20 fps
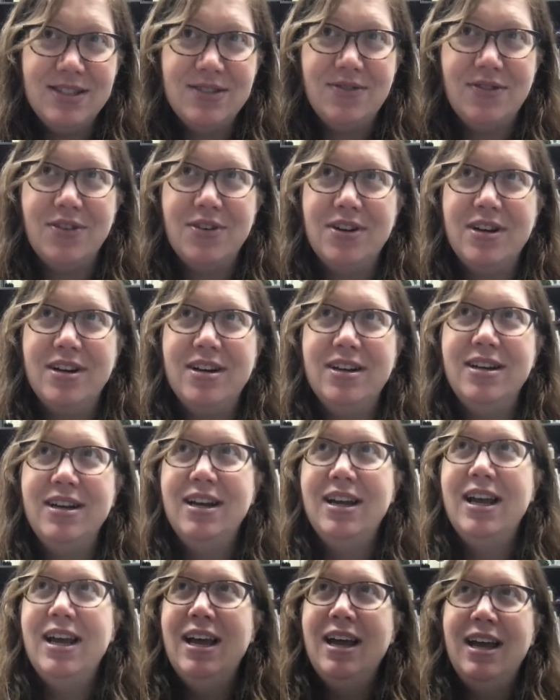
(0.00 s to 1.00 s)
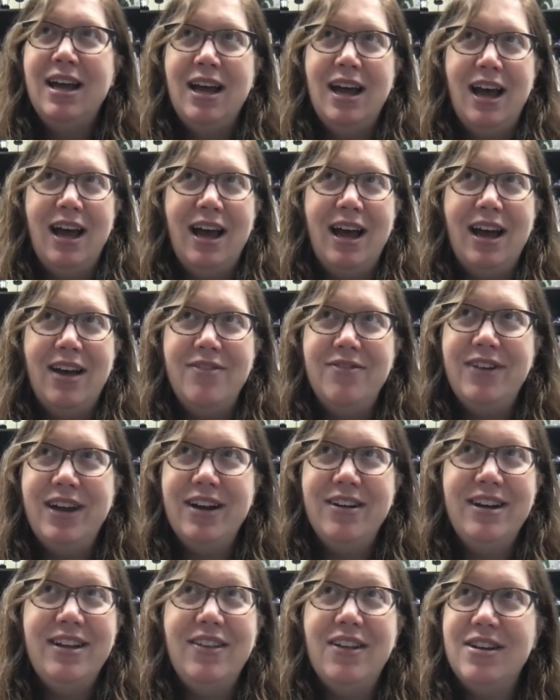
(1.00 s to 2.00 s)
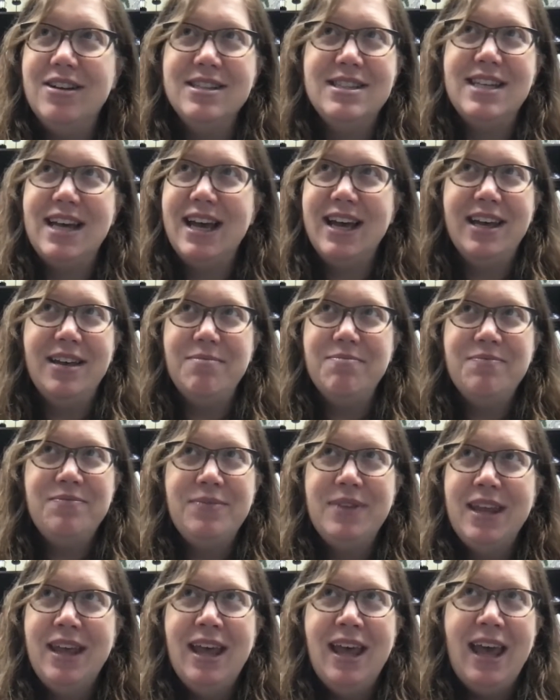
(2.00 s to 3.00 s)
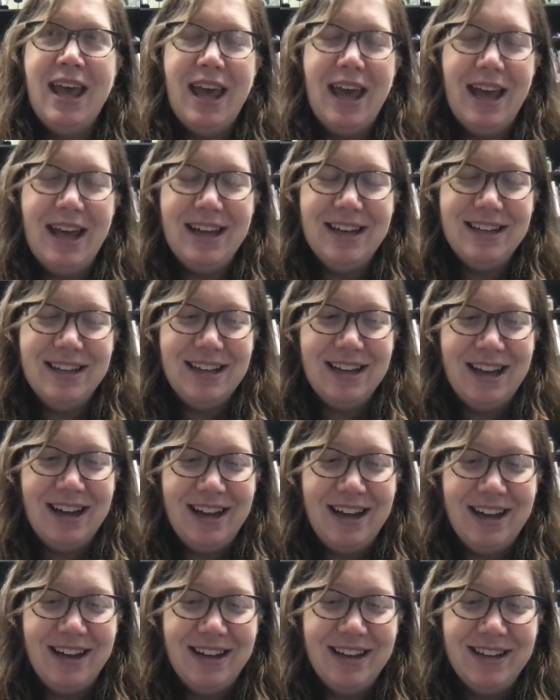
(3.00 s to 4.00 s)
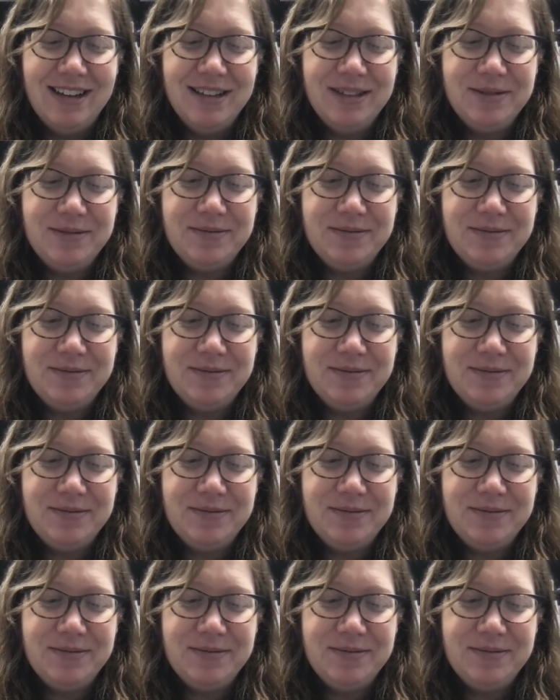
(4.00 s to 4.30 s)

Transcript: for a very long time. And